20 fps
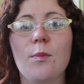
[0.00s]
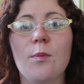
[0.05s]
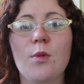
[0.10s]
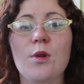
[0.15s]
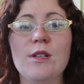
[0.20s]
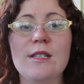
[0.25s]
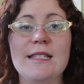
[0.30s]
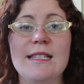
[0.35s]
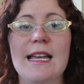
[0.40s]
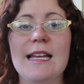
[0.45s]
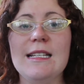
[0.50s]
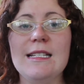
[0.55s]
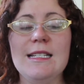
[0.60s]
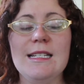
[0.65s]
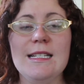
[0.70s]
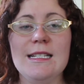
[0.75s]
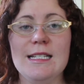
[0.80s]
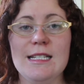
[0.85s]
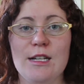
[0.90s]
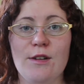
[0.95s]

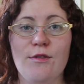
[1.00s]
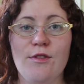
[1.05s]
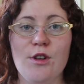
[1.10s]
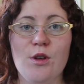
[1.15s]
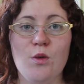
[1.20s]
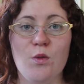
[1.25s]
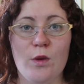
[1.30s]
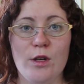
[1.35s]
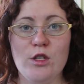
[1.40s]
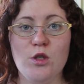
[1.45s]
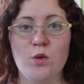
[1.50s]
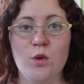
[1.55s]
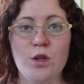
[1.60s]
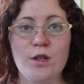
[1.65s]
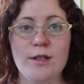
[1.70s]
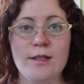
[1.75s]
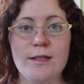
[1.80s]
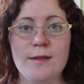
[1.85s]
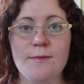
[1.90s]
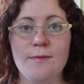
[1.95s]
present different
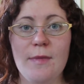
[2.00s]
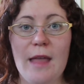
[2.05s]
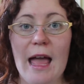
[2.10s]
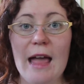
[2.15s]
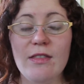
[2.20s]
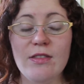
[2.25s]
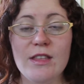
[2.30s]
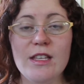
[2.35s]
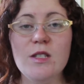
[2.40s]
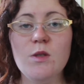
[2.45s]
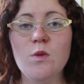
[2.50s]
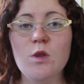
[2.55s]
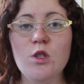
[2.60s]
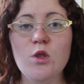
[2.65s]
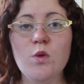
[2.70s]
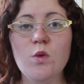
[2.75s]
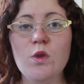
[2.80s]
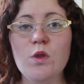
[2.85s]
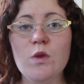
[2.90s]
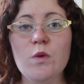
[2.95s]
rituals, and these
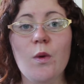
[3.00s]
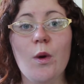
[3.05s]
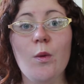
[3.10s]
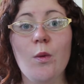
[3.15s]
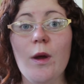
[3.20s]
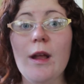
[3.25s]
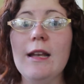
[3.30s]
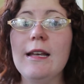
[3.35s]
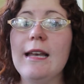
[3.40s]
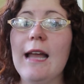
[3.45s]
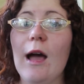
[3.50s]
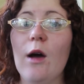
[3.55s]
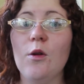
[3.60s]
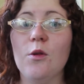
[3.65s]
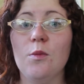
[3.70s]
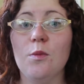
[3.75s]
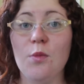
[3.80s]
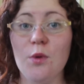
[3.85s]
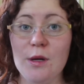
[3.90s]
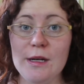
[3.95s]
rituals were written
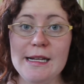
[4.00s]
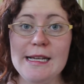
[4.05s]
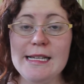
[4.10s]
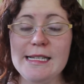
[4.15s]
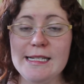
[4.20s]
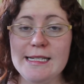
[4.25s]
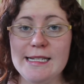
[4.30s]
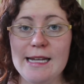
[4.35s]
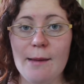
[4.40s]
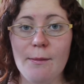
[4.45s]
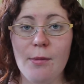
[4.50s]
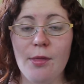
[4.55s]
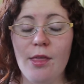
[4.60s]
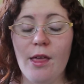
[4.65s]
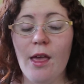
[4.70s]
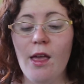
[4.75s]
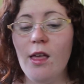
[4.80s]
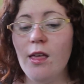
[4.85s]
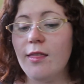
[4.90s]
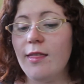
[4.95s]
out pretty in depth.
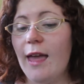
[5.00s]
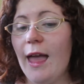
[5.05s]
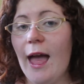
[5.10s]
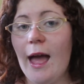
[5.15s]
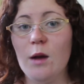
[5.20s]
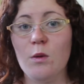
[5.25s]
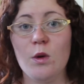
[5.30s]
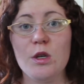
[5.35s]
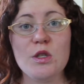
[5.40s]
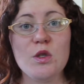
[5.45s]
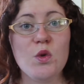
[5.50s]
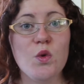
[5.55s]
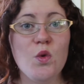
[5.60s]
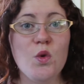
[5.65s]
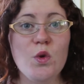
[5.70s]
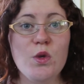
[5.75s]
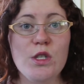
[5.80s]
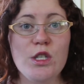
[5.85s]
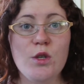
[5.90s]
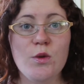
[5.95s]
They had what
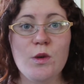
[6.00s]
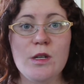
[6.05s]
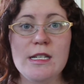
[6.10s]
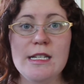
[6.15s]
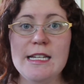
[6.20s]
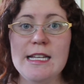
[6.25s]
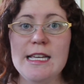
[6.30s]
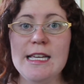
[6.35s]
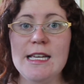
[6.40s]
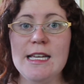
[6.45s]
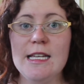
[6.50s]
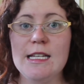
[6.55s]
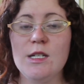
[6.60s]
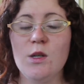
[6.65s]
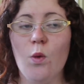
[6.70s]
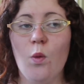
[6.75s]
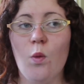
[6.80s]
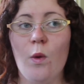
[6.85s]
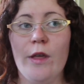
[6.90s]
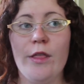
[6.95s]
tools you would need,
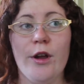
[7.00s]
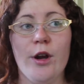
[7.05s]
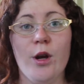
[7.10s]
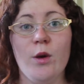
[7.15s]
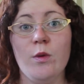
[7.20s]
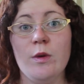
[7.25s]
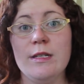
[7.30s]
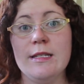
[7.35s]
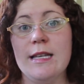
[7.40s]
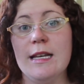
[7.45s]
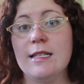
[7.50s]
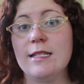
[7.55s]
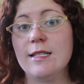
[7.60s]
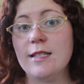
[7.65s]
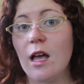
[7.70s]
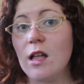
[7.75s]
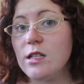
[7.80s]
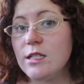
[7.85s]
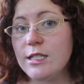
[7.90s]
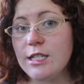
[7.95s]
whether it was a
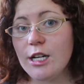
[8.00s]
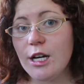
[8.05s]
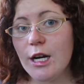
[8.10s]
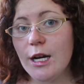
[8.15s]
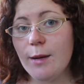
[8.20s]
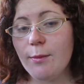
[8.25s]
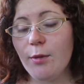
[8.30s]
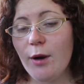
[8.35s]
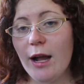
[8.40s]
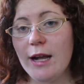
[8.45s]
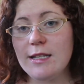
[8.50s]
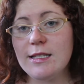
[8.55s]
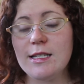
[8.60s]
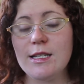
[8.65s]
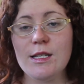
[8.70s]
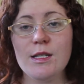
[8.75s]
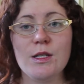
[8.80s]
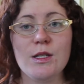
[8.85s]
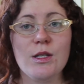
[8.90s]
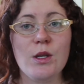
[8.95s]
solitary
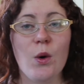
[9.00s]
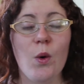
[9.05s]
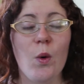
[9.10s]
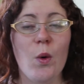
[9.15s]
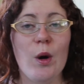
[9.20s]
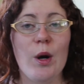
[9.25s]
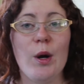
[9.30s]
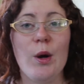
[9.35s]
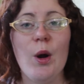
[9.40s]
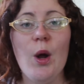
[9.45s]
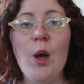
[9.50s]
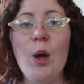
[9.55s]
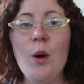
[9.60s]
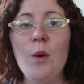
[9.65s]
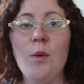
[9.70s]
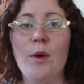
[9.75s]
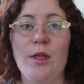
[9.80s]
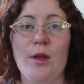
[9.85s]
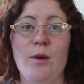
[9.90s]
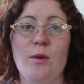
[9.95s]
practice or
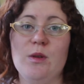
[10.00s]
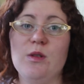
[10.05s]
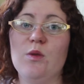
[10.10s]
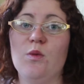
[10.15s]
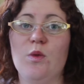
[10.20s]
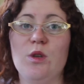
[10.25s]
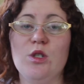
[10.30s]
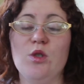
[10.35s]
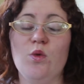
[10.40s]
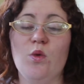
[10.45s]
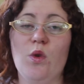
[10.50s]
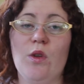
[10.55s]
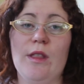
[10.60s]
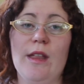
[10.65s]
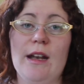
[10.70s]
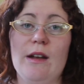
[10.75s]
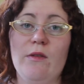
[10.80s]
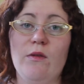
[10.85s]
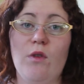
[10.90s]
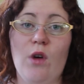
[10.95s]
whether it was a ritual
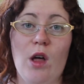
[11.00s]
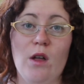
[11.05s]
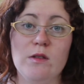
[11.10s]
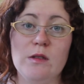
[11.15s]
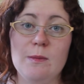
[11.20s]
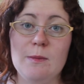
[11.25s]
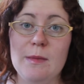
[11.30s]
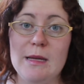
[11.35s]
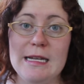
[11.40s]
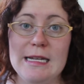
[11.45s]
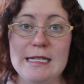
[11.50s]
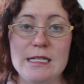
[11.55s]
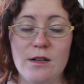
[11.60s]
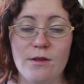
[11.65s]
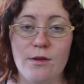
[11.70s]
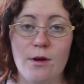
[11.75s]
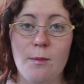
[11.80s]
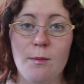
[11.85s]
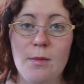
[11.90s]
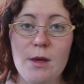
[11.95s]
that involved many
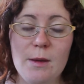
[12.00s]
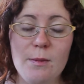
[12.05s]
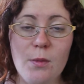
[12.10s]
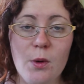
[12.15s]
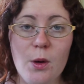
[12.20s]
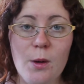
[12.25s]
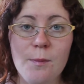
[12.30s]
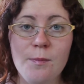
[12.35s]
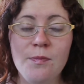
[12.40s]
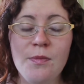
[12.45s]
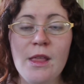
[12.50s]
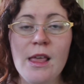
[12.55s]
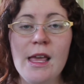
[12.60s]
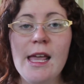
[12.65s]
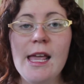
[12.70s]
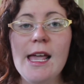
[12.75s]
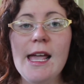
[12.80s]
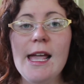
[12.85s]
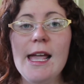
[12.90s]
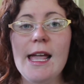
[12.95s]
different people.
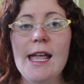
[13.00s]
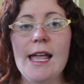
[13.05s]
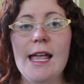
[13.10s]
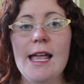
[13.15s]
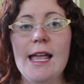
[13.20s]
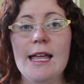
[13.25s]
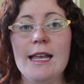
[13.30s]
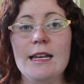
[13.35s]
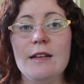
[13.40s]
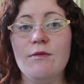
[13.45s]
It